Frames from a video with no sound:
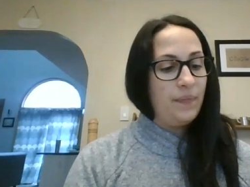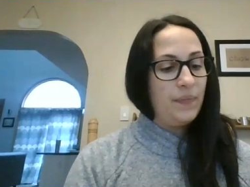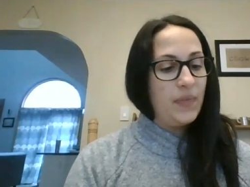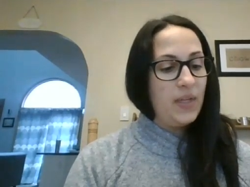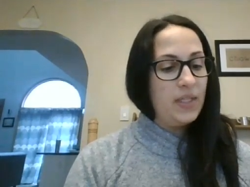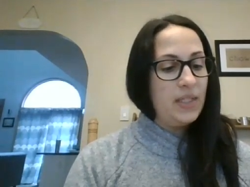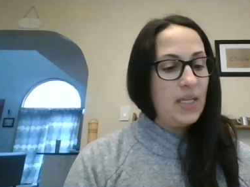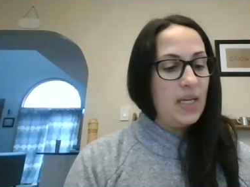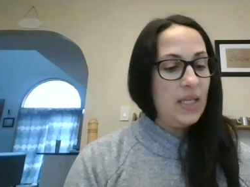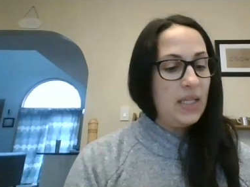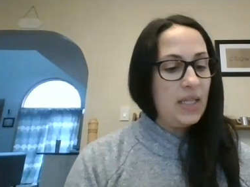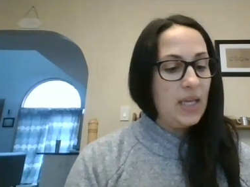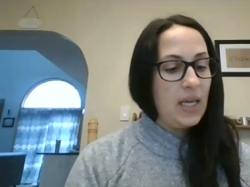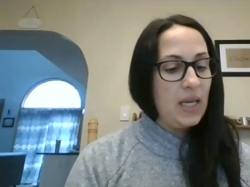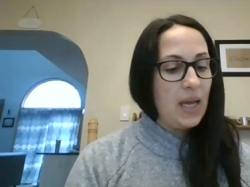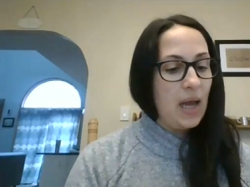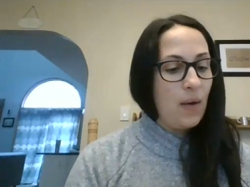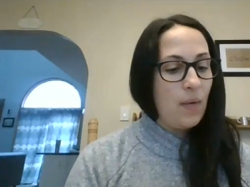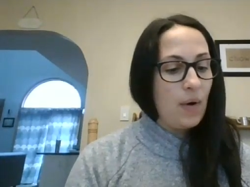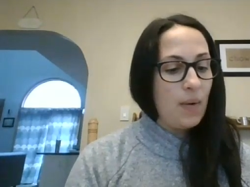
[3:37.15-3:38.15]
Does he
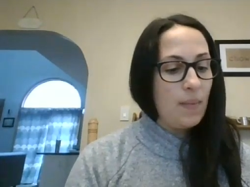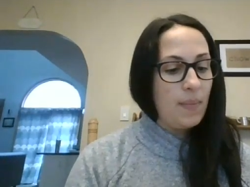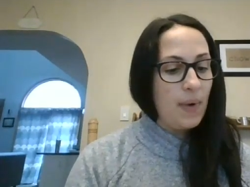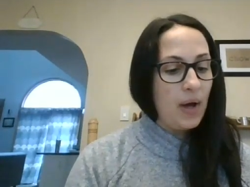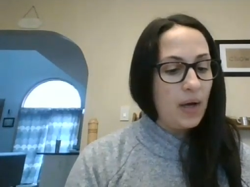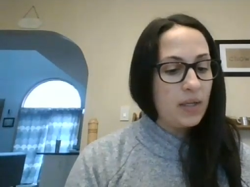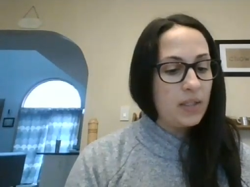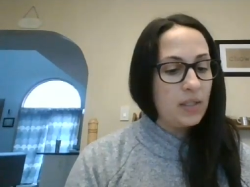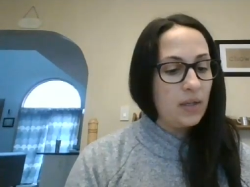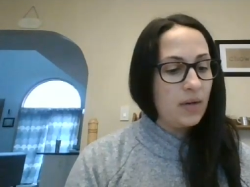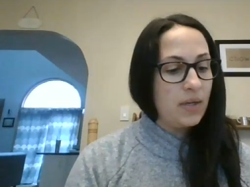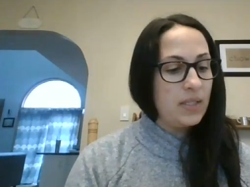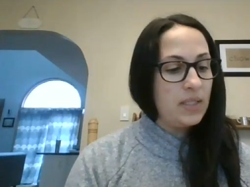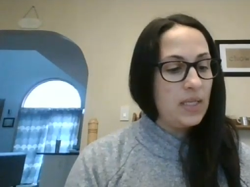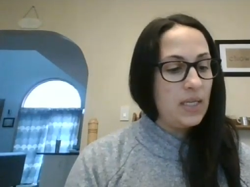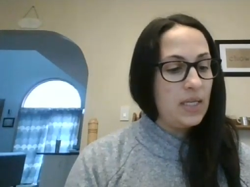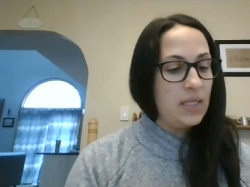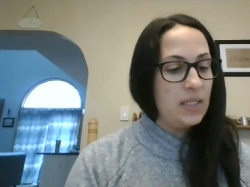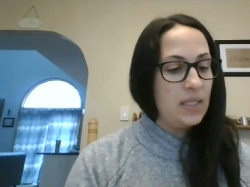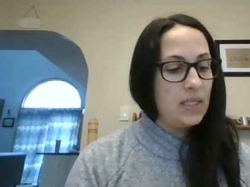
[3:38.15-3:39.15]
think our bucks are as
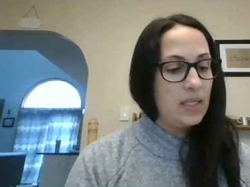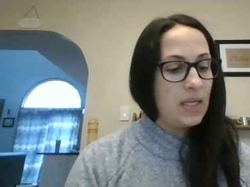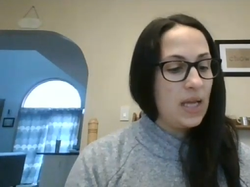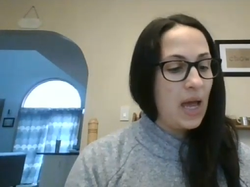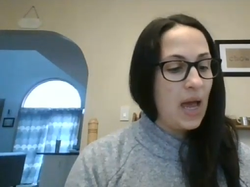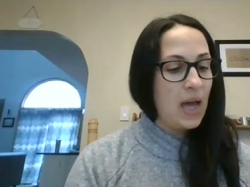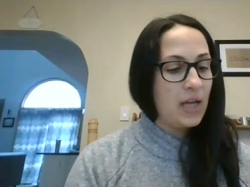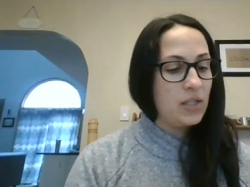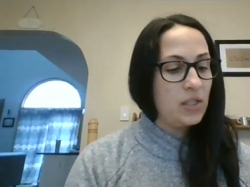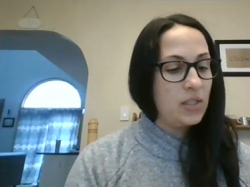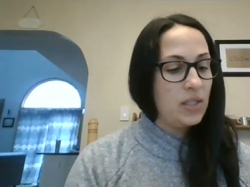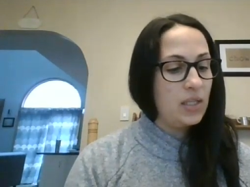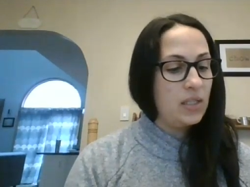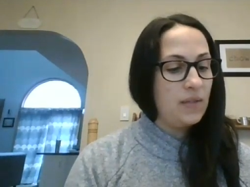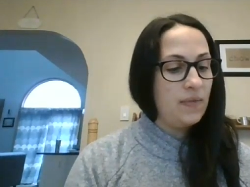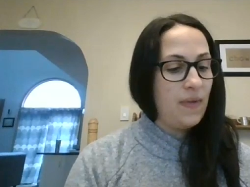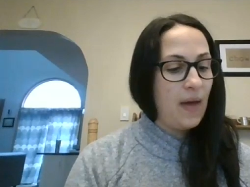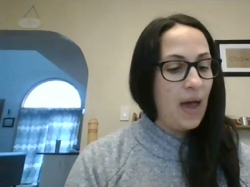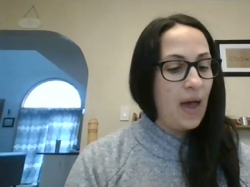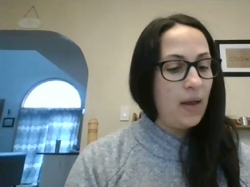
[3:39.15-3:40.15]
easy to catch as his
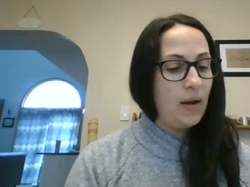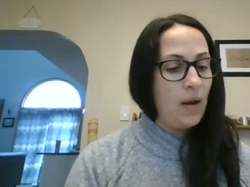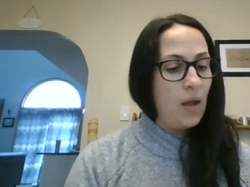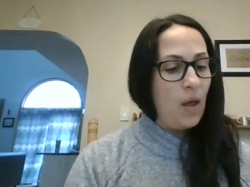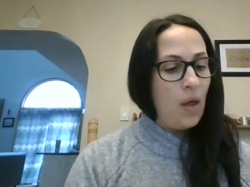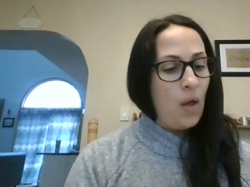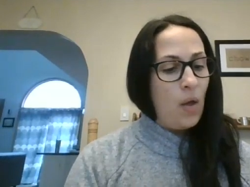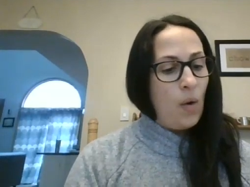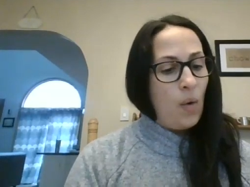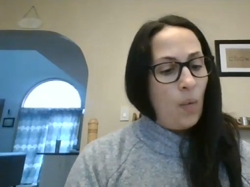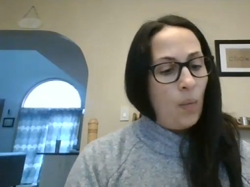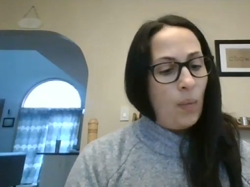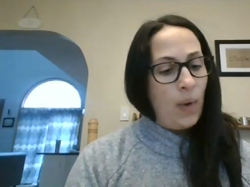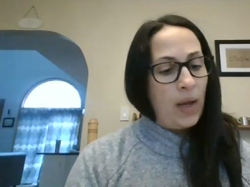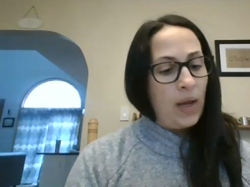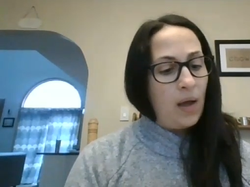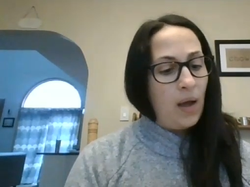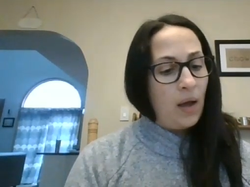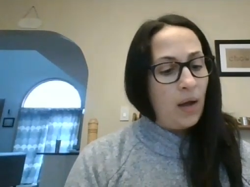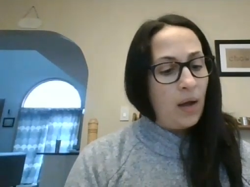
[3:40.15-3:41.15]
fat
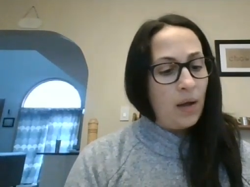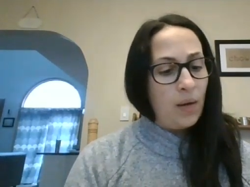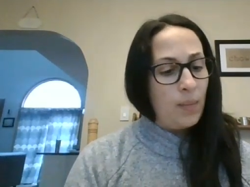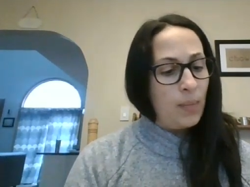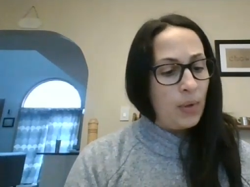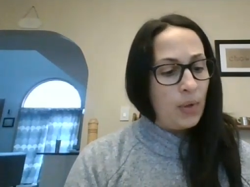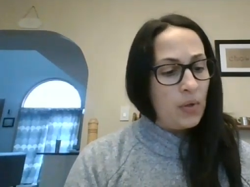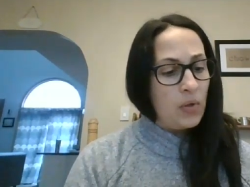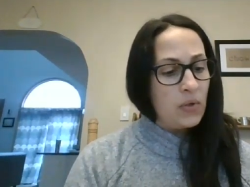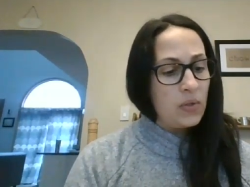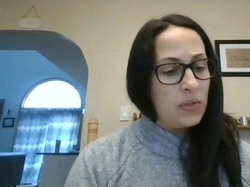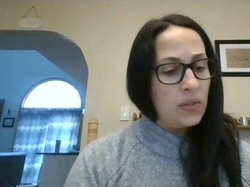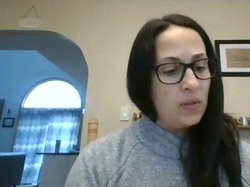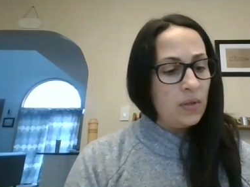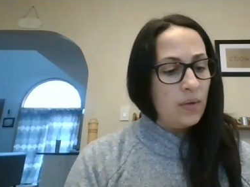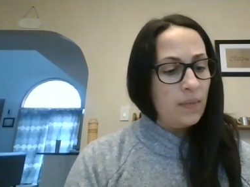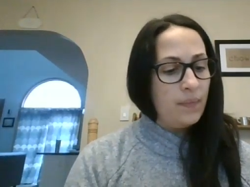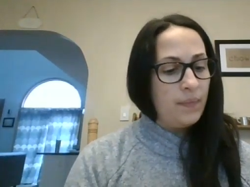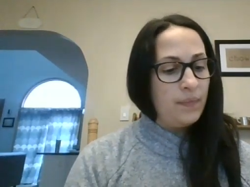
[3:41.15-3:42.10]
Waingunga bulls?"